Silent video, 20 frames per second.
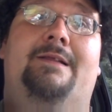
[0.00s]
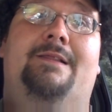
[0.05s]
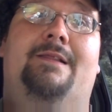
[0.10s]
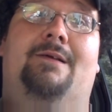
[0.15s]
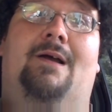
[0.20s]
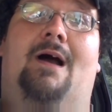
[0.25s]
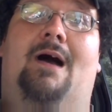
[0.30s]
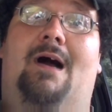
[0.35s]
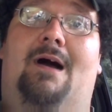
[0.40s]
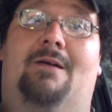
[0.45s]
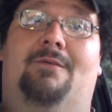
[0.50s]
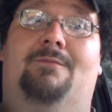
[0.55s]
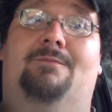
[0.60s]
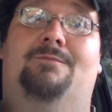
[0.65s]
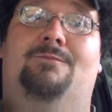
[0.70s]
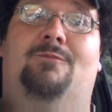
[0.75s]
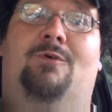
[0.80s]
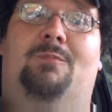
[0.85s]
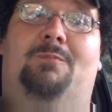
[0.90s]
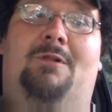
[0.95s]

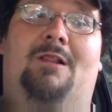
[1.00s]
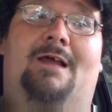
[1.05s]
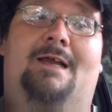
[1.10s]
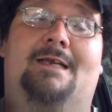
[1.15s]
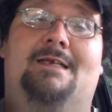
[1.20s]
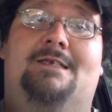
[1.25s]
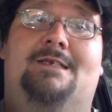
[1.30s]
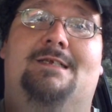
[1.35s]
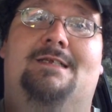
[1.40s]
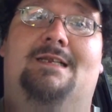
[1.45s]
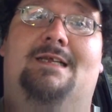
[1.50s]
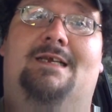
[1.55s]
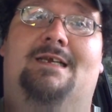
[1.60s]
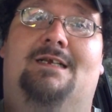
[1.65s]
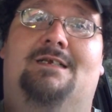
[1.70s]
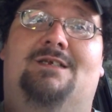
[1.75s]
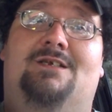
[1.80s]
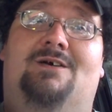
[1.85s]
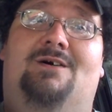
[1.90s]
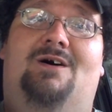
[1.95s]
replacing the
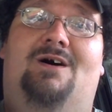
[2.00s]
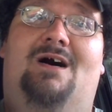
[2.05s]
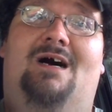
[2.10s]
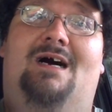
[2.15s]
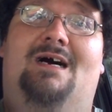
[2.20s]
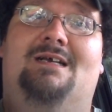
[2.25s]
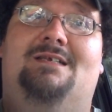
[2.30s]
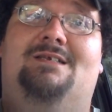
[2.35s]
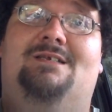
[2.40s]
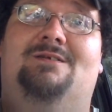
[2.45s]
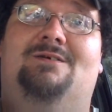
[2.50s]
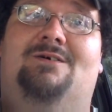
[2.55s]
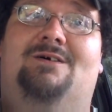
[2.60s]
exhaust